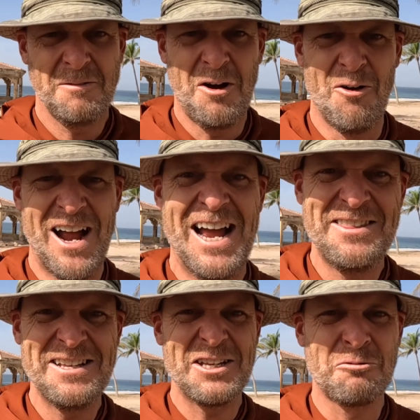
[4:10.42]
All right, I
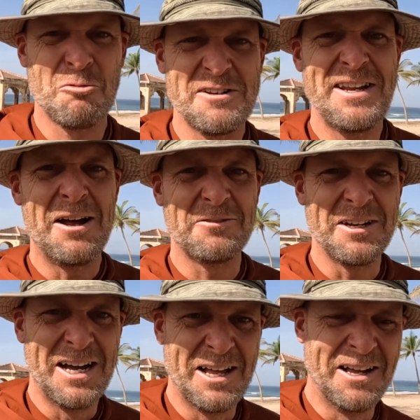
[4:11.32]
think that's worked out
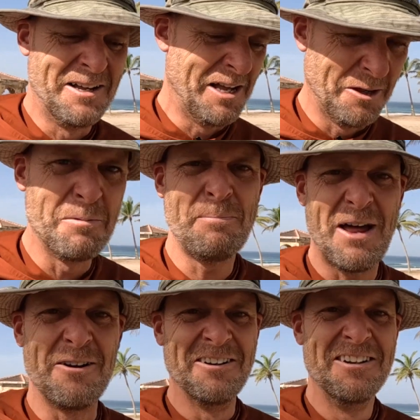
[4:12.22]
a little bit
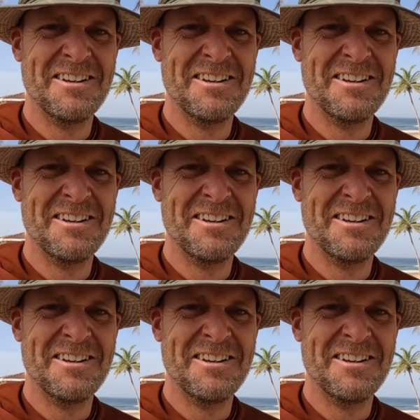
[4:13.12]
better